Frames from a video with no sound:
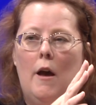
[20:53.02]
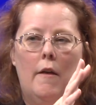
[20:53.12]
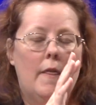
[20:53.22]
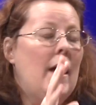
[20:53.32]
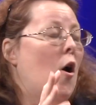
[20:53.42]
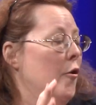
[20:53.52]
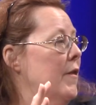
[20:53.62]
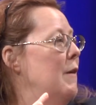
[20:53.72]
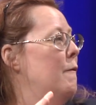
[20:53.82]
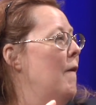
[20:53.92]
they are
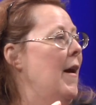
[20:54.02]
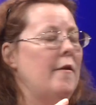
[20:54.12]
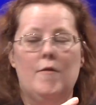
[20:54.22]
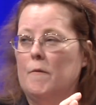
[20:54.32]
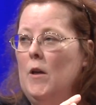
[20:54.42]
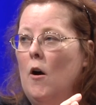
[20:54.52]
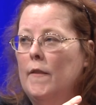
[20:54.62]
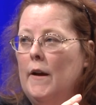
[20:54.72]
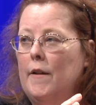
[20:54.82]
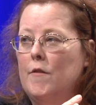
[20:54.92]
the face of the
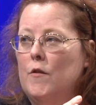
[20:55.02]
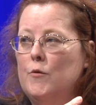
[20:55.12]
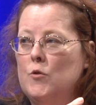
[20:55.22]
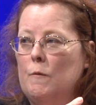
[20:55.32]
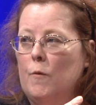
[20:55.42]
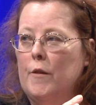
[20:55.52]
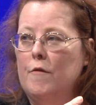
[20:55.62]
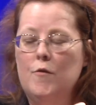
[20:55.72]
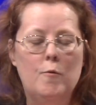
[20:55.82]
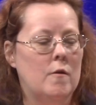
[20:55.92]
online institution for the
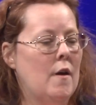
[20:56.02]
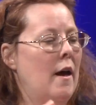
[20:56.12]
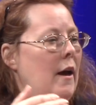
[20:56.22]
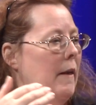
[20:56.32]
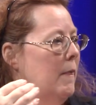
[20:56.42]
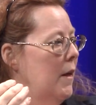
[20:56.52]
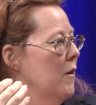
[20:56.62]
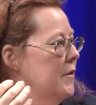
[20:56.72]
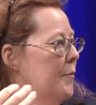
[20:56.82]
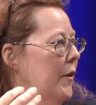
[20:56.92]
student, and
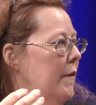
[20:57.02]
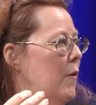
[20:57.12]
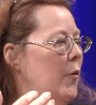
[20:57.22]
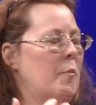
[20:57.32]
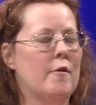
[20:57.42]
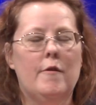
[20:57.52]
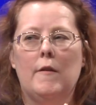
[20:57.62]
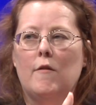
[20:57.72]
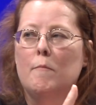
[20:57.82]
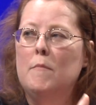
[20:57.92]
they're typically the only person
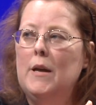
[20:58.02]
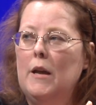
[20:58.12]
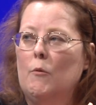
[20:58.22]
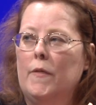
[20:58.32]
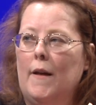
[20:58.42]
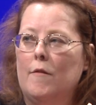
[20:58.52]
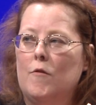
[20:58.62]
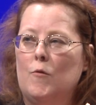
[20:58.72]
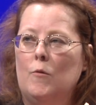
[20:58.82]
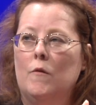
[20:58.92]
that's meeting with that
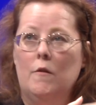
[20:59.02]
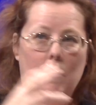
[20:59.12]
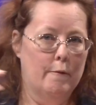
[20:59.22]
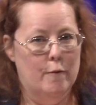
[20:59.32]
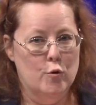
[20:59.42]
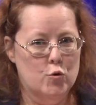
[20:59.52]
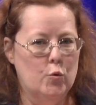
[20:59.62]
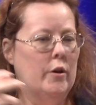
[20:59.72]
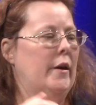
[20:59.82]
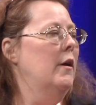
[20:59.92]
student
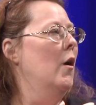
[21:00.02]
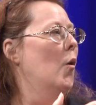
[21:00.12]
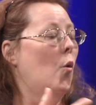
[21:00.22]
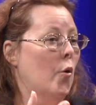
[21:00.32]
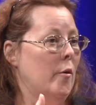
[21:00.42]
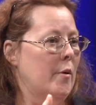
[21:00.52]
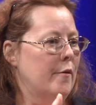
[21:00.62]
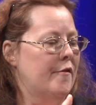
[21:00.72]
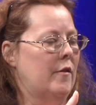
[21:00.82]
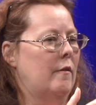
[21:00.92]
virtually or in
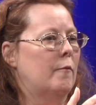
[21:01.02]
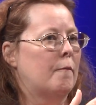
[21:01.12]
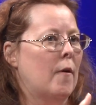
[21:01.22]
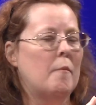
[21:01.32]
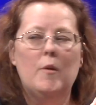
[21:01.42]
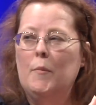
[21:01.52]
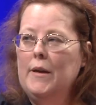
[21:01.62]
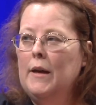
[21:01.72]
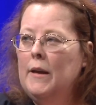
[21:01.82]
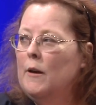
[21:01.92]
person from the
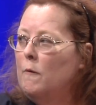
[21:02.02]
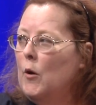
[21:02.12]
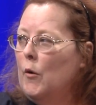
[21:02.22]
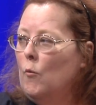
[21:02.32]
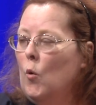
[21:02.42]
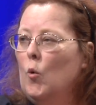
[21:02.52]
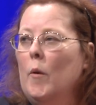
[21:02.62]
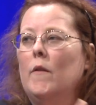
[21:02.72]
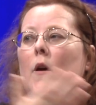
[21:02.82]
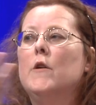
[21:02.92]
beginning of their
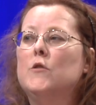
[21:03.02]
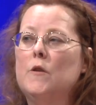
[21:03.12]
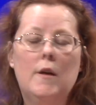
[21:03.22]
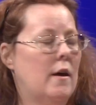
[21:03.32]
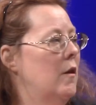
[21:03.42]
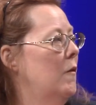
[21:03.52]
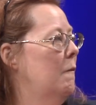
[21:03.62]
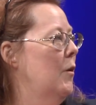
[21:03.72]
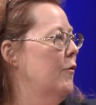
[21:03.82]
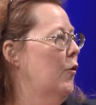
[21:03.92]
enrollment to the end
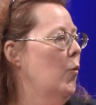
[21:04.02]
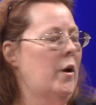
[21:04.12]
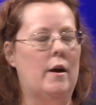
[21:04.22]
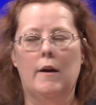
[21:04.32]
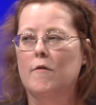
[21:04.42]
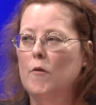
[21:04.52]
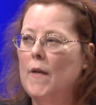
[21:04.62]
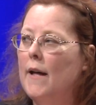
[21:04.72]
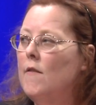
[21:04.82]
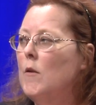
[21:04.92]
of their degree. And so
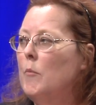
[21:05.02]
that's the